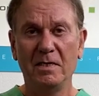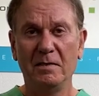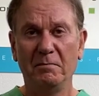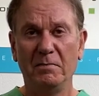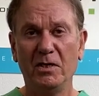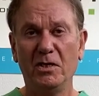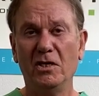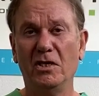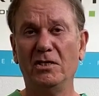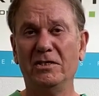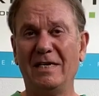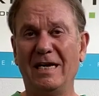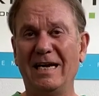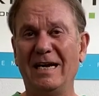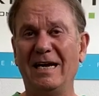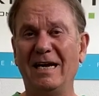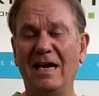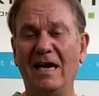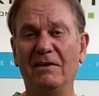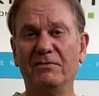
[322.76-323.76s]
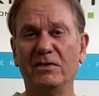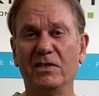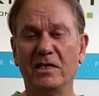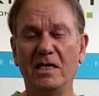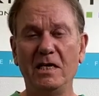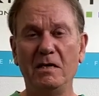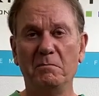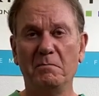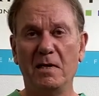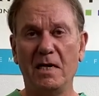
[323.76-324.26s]
because I have to
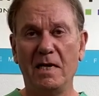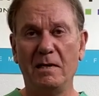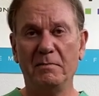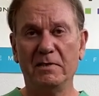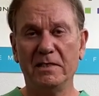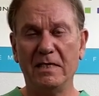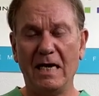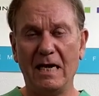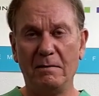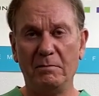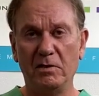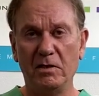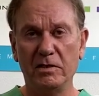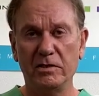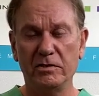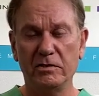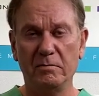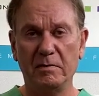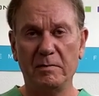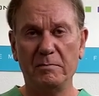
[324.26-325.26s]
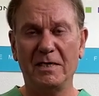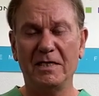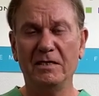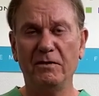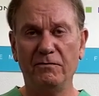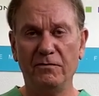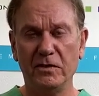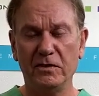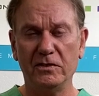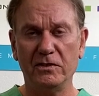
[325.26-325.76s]
keep my metabolism and my
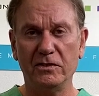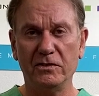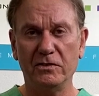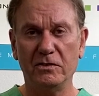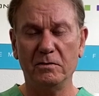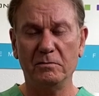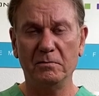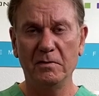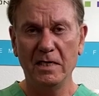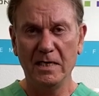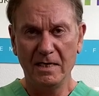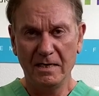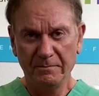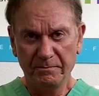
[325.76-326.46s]
defense system